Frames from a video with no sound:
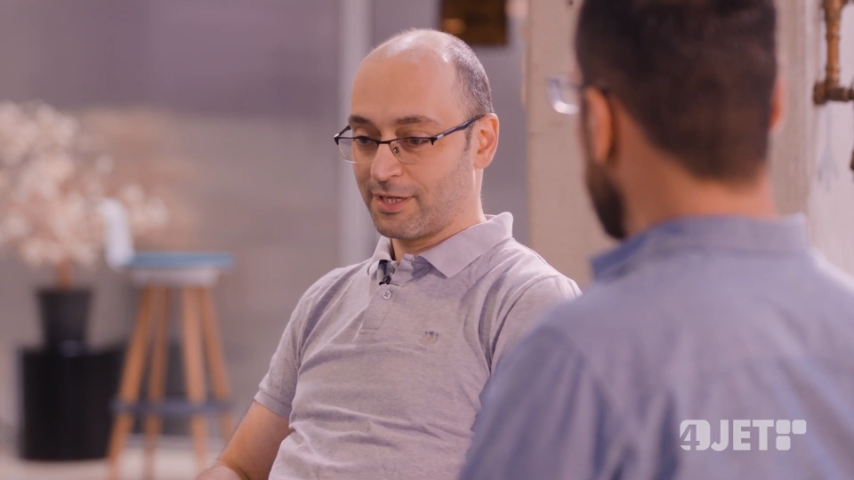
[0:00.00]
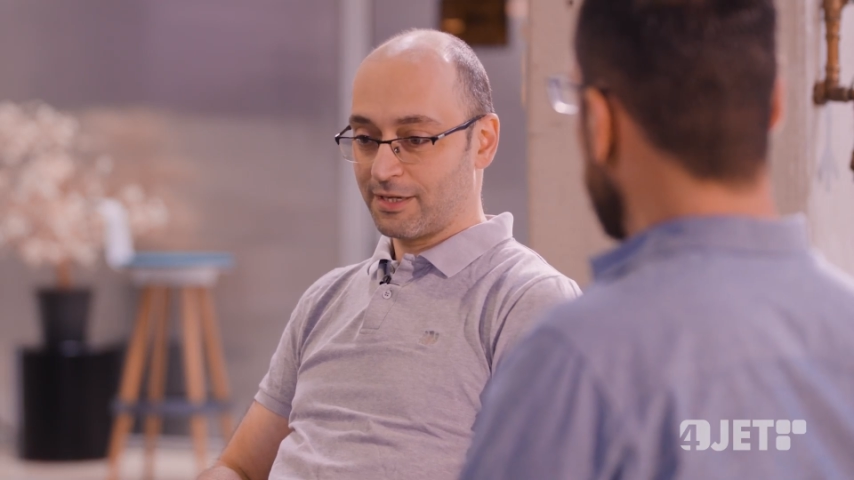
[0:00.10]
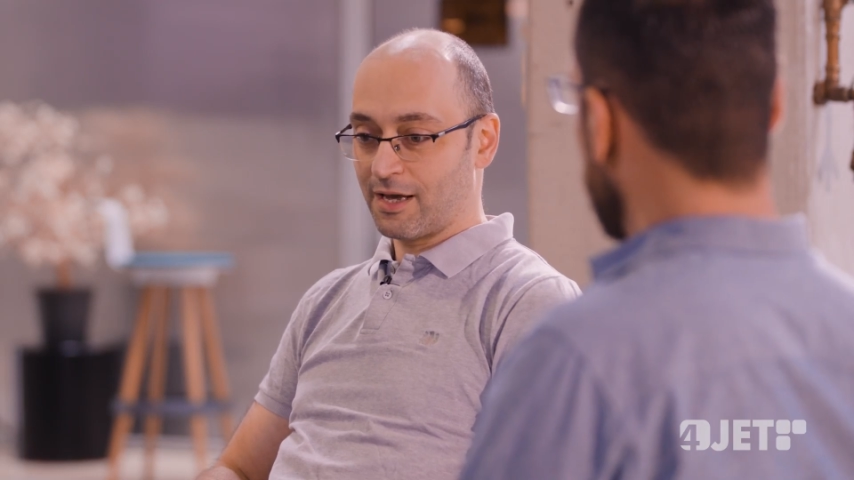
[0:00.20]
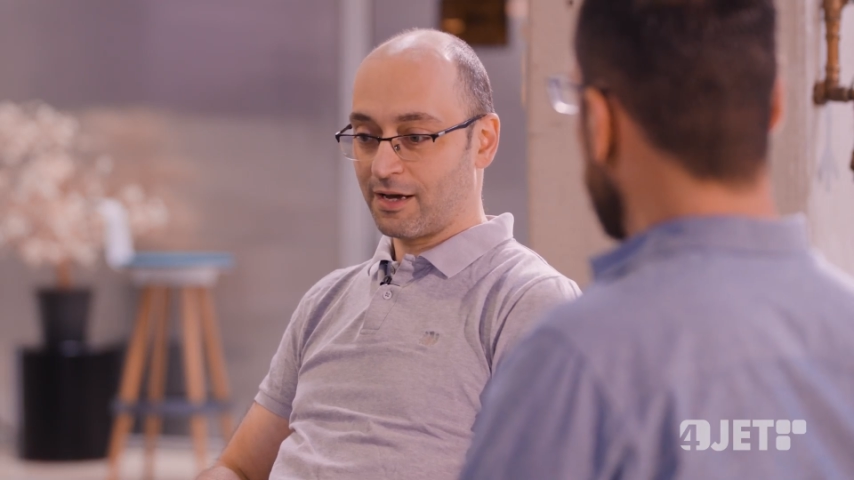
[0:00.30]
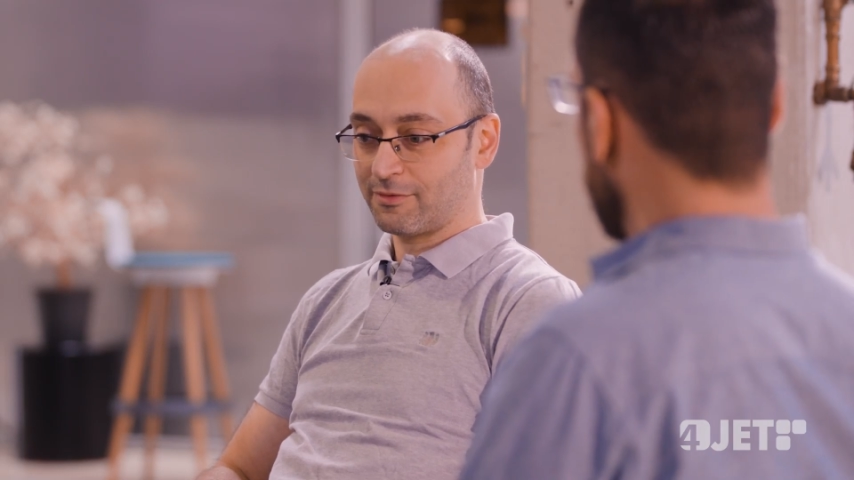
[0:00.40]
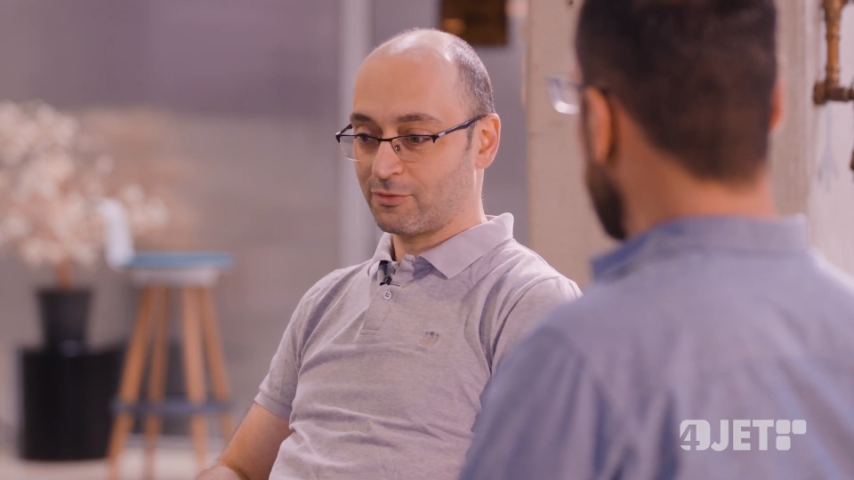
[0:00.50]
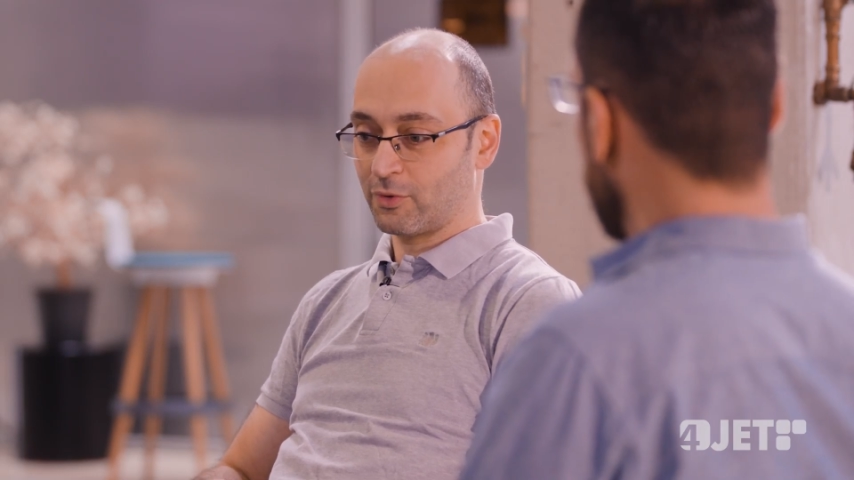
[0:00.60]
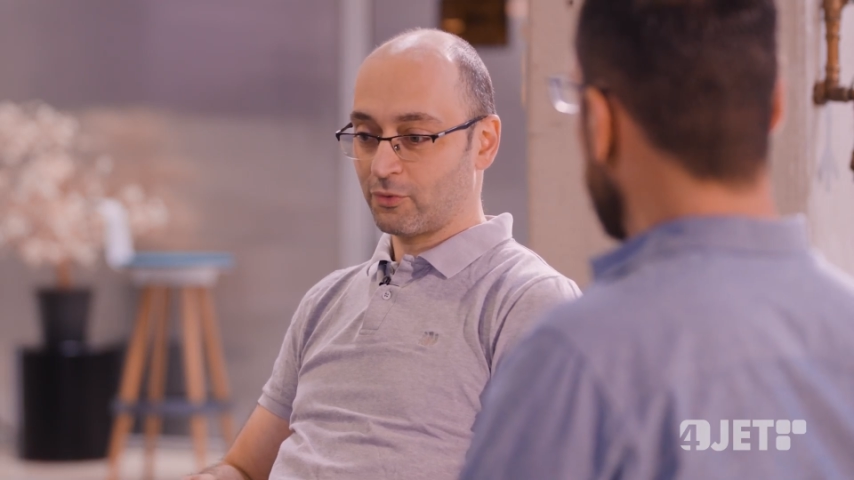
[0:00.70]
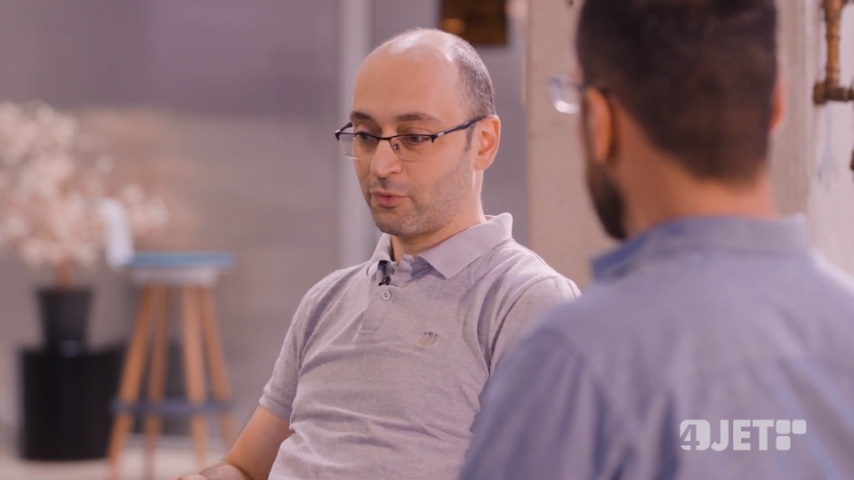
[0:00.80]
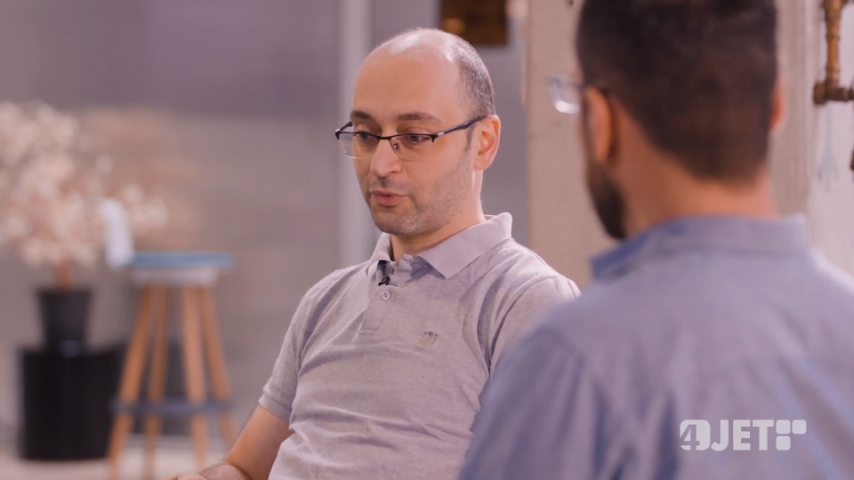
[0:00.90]

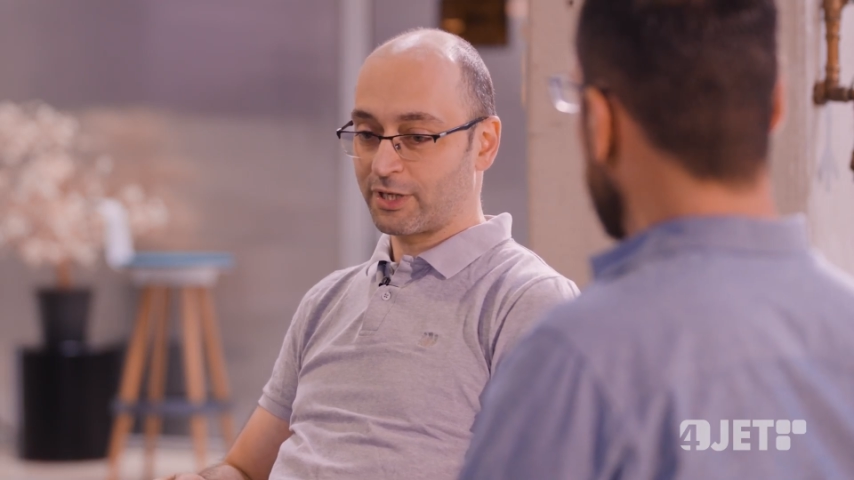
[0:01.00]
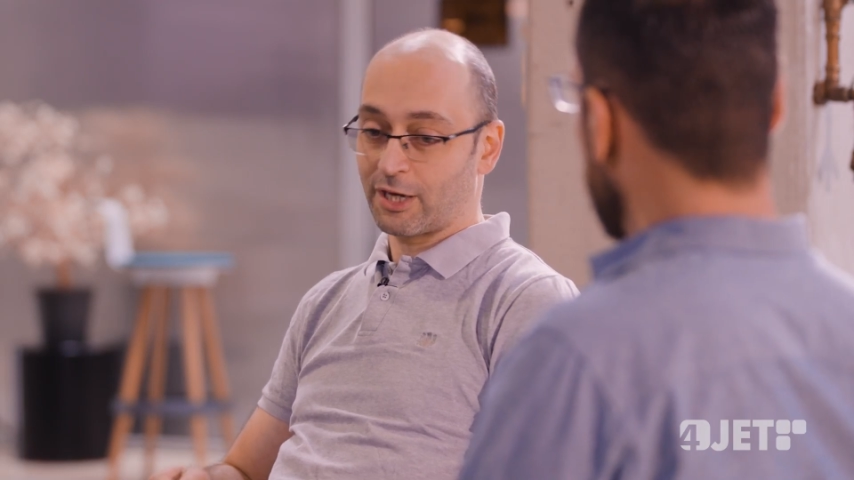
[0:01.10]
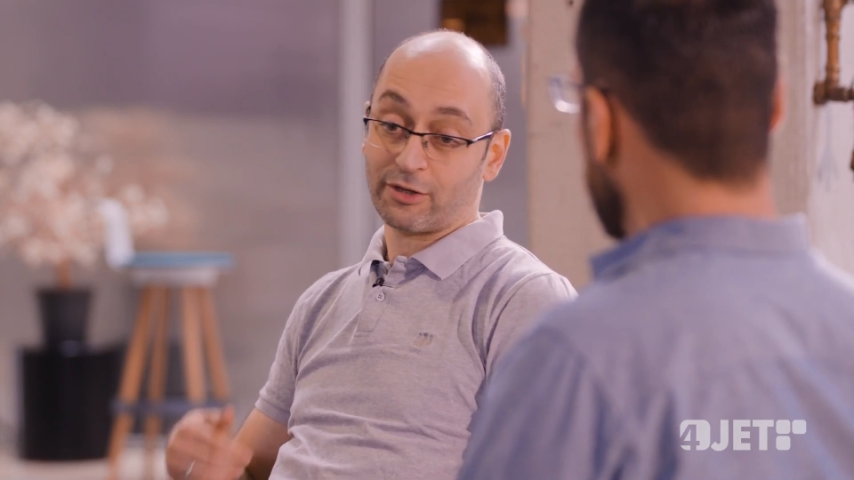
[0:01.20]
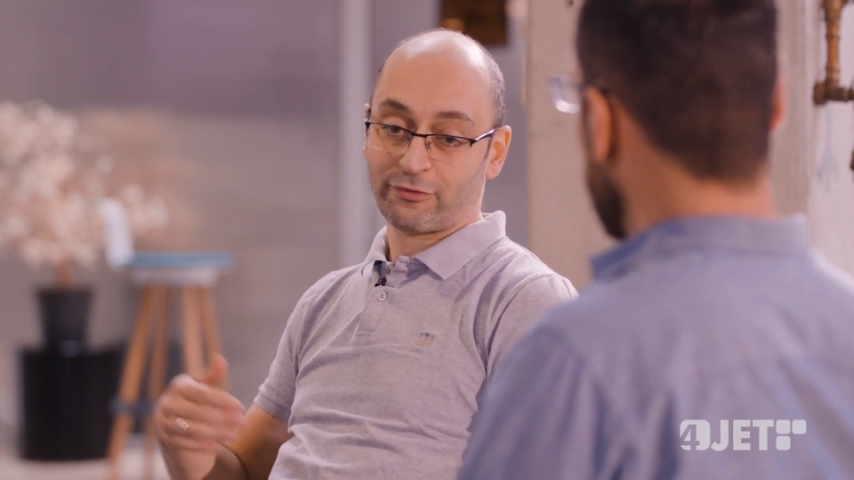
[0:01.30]
We cannot